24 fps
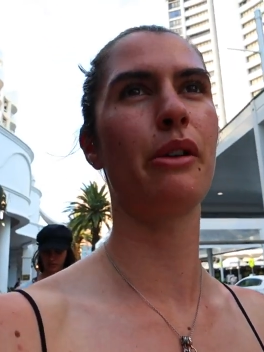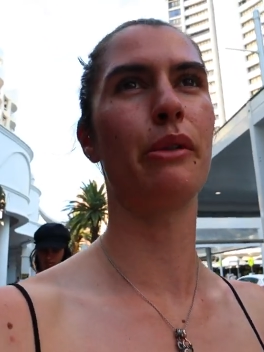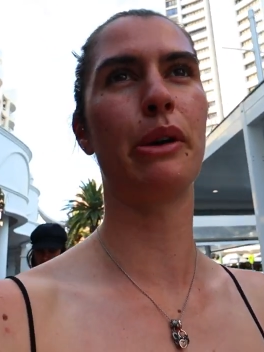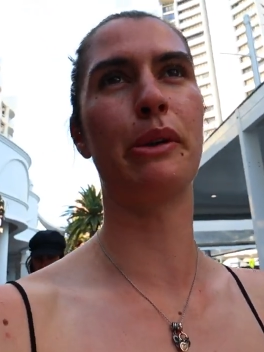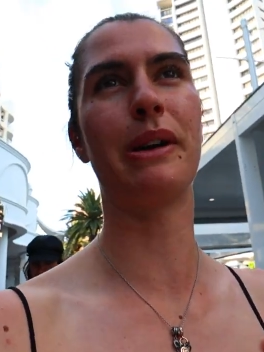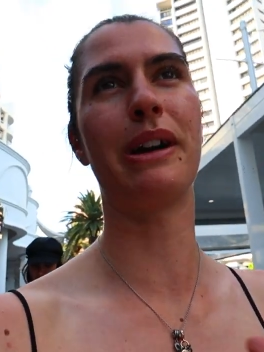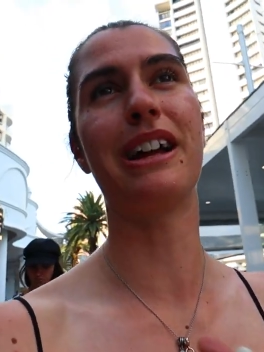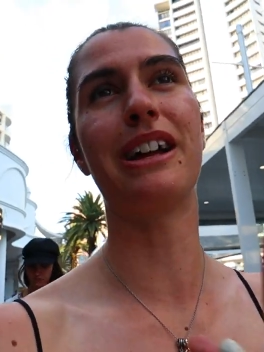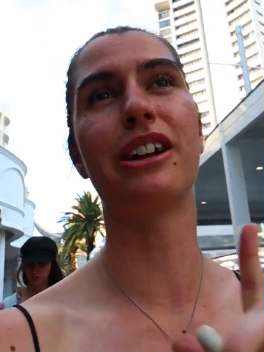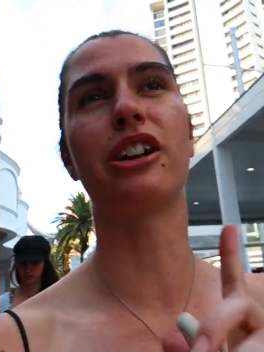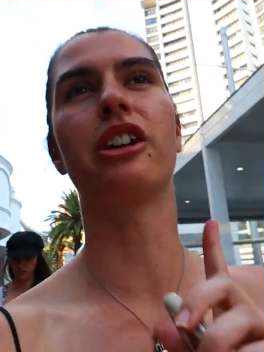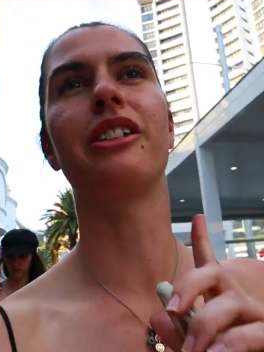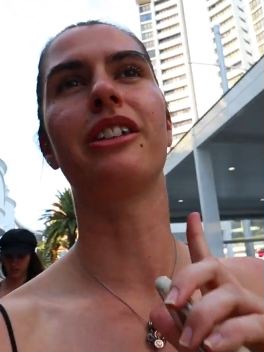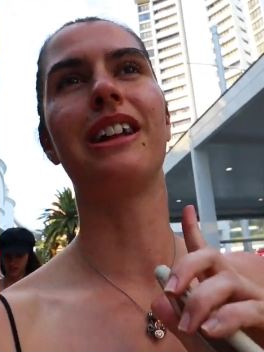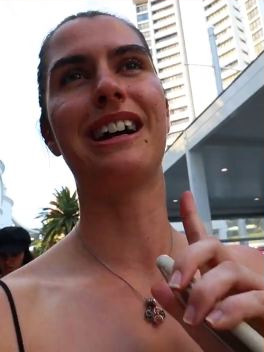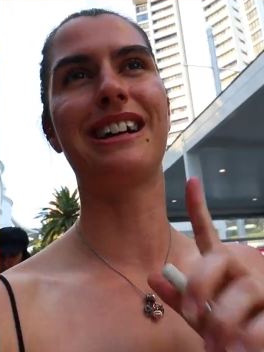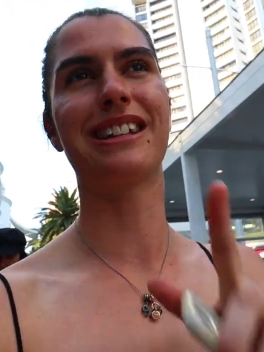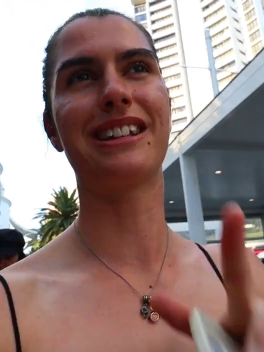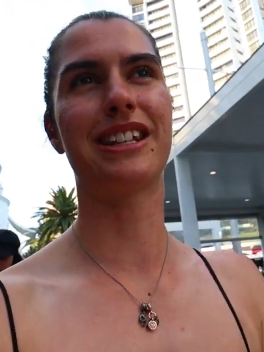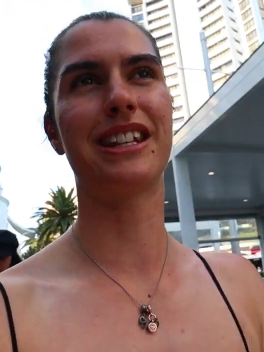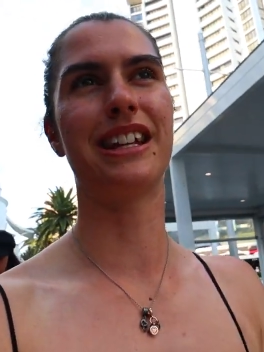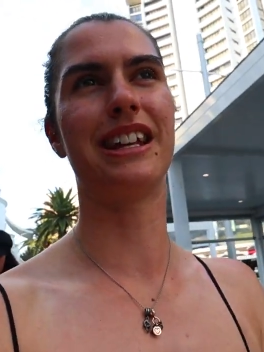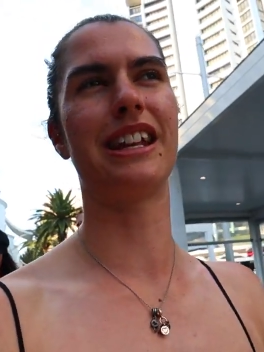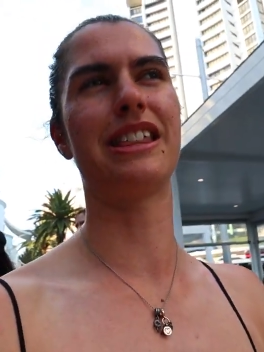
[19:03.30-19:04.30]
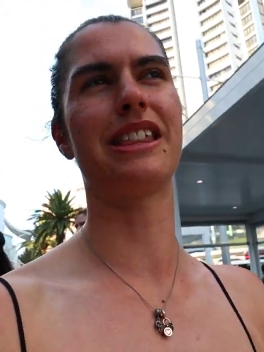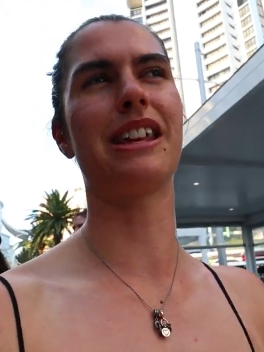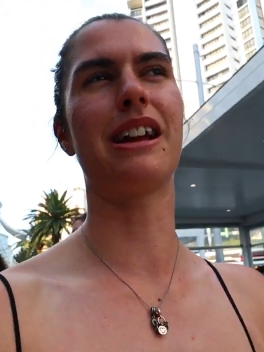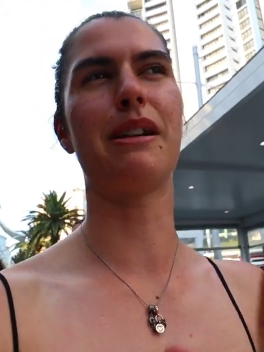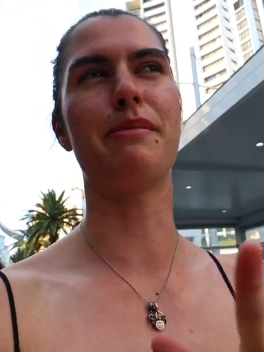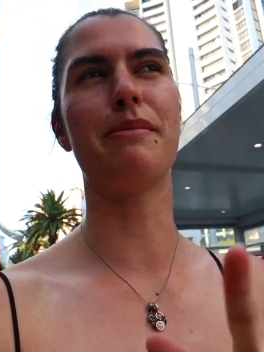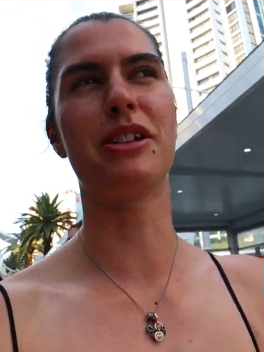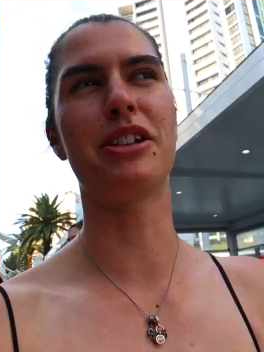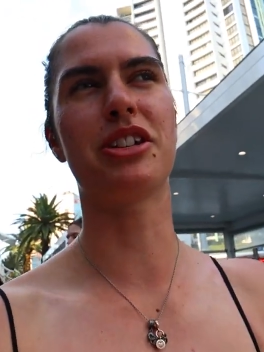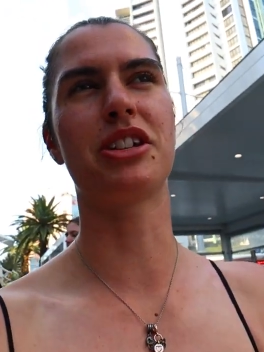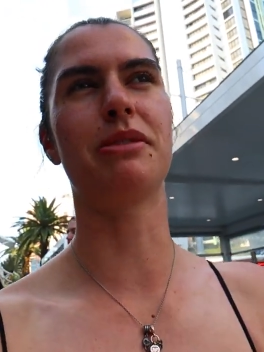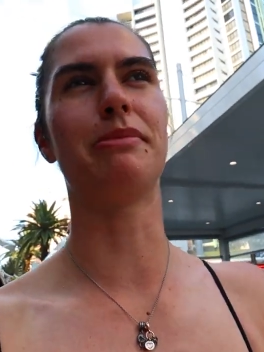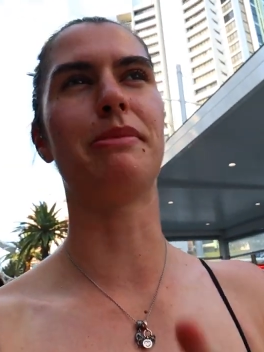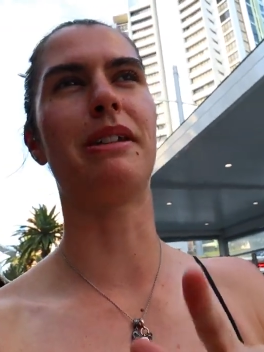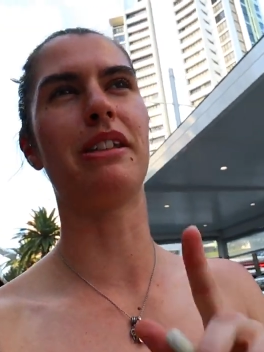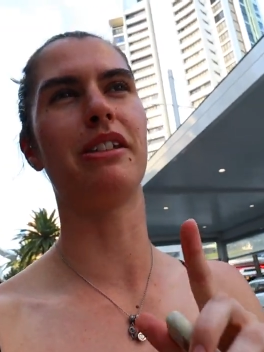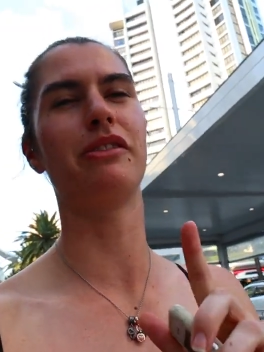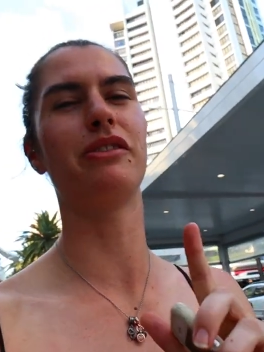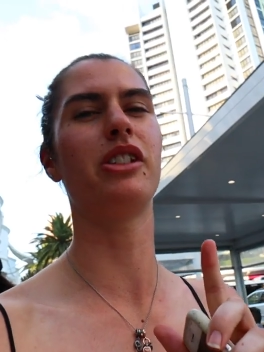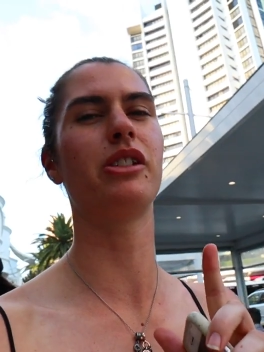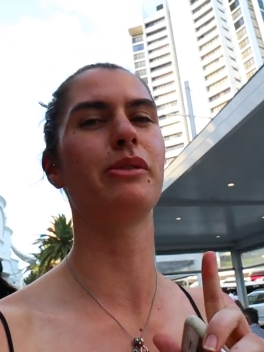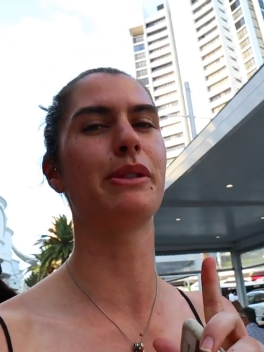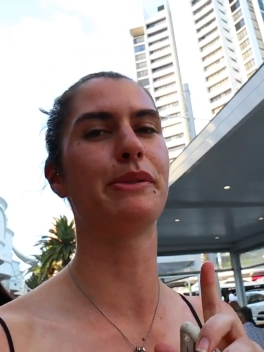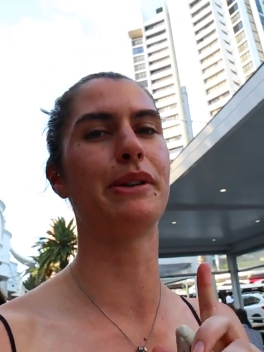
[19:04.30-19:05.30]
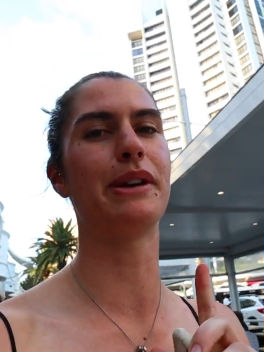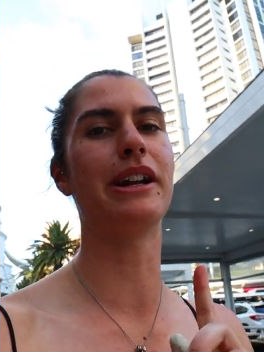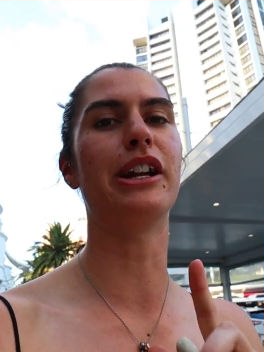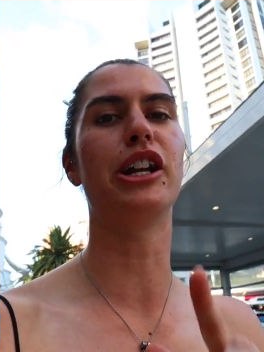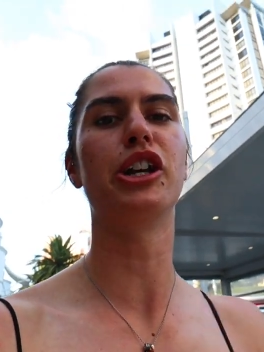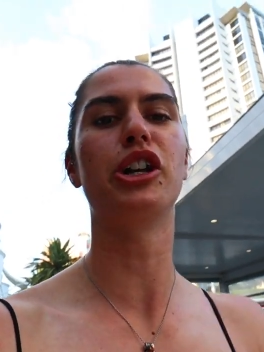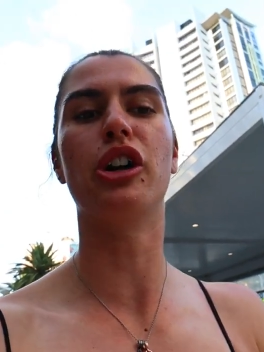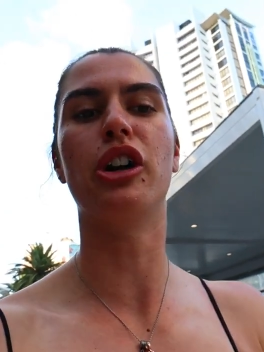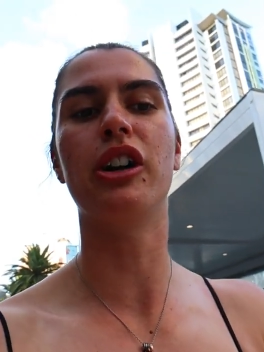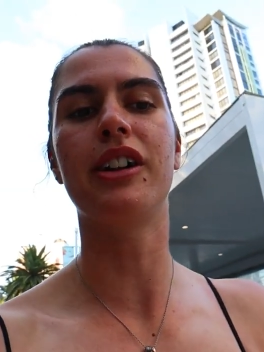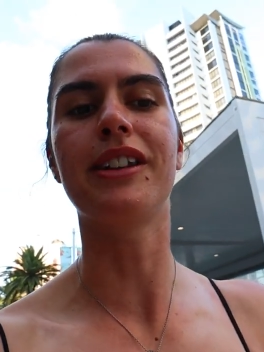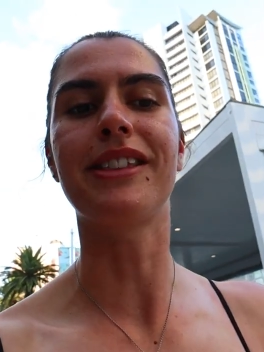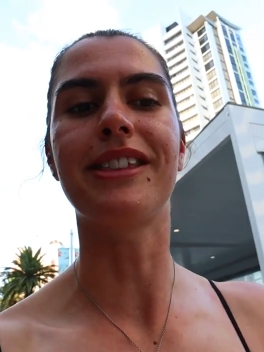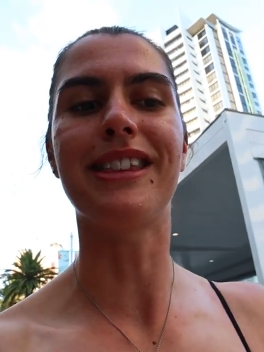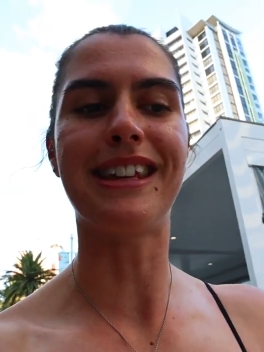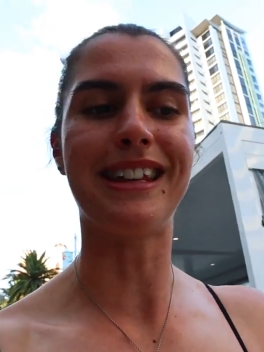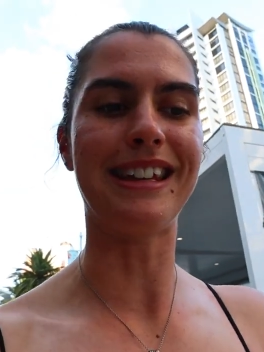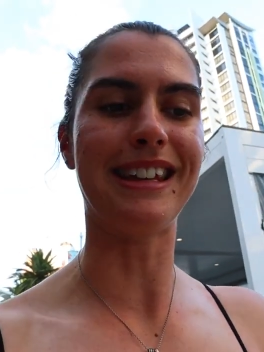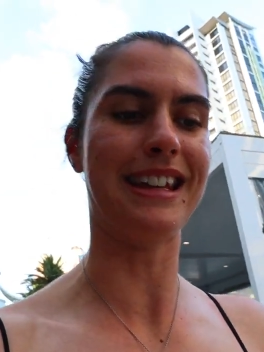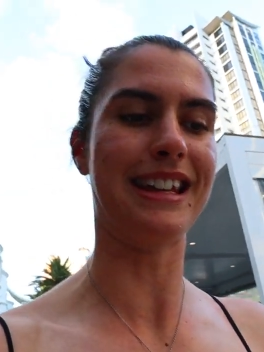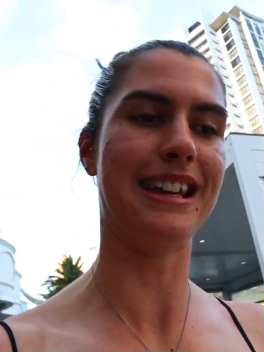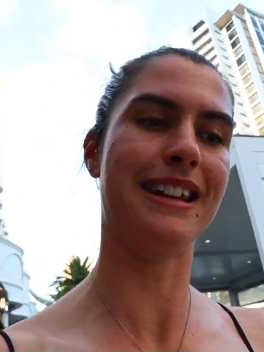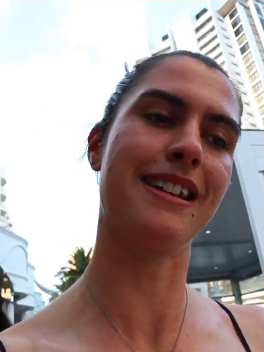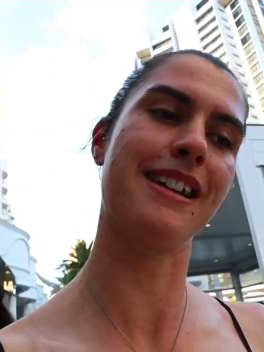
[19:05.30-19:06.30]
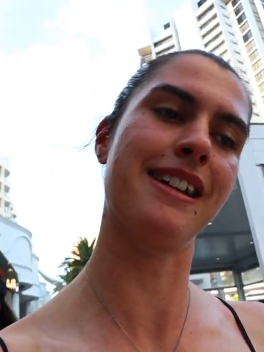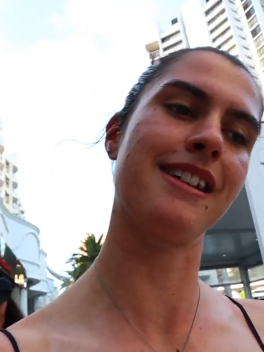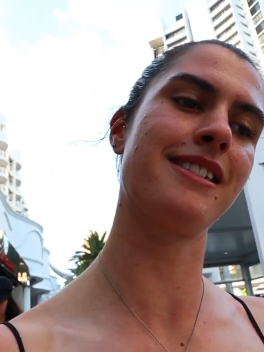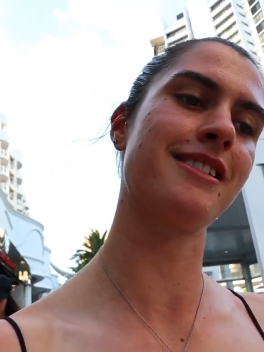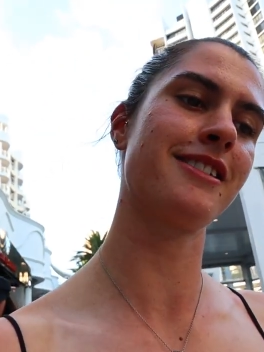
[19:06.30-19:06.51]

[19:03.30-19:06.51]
we went and got, I think I mentioned in my other vlog, we went and got the